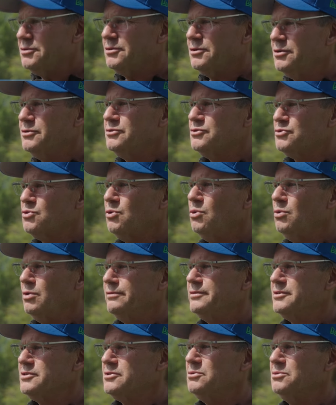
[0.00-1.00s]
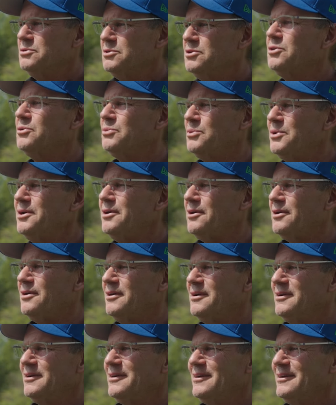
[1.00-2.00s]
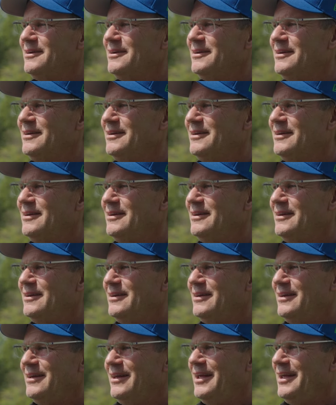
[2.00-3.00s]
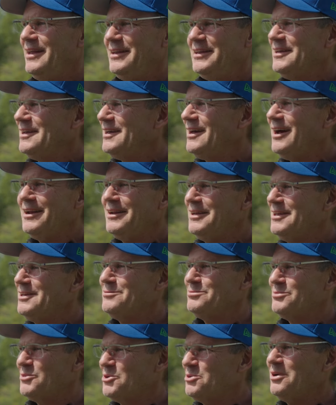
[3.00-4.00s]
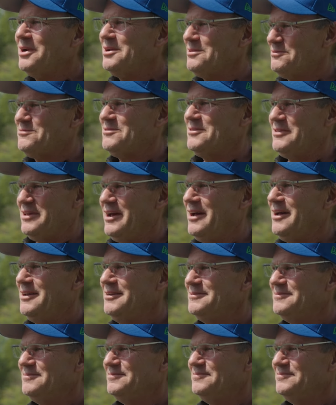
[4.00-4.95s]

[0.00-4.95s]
took control of his own career. And you got to give him credit for that.